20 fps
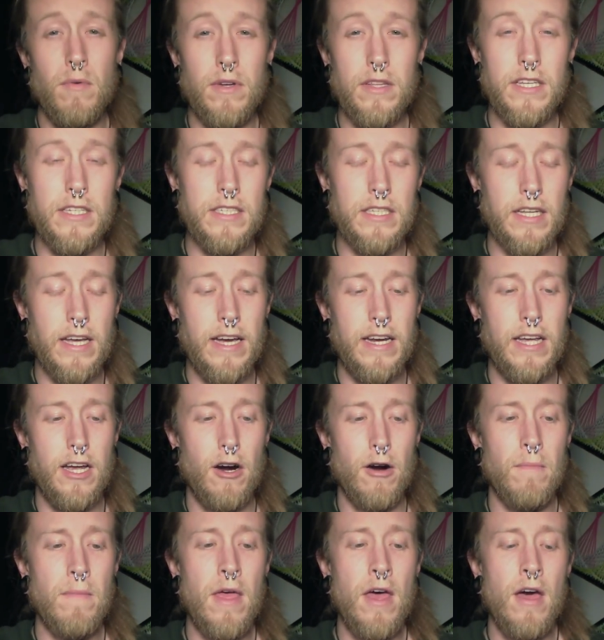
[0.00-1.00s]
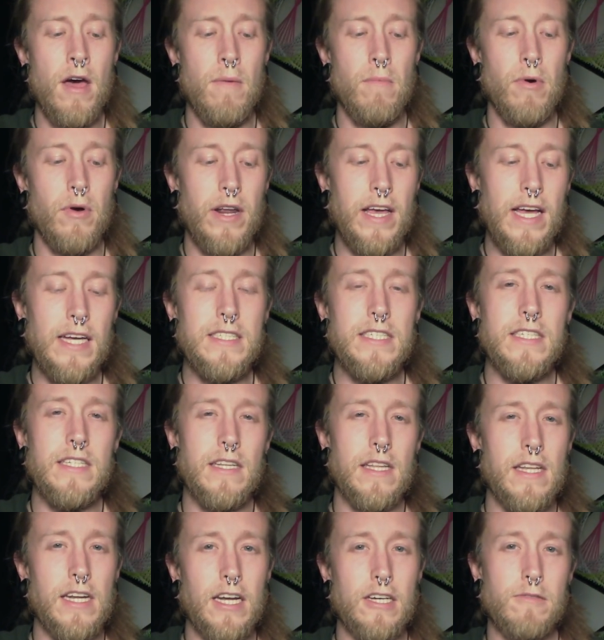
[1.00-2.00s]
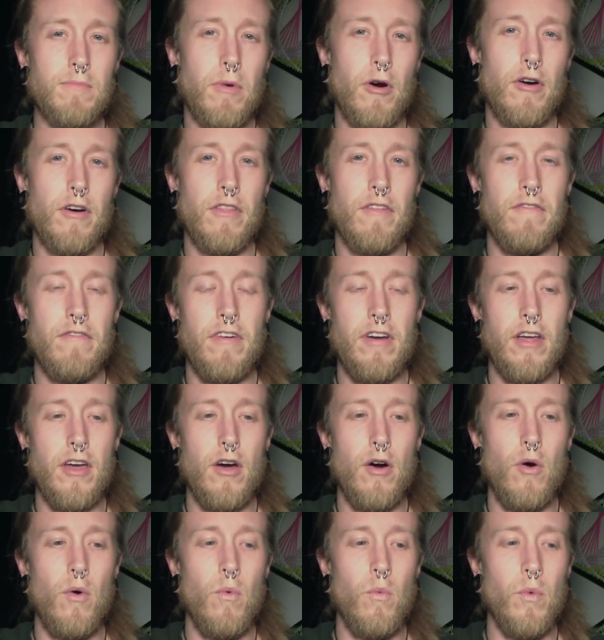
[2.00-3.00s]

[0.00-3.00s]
this light here but it gets into the next part of the video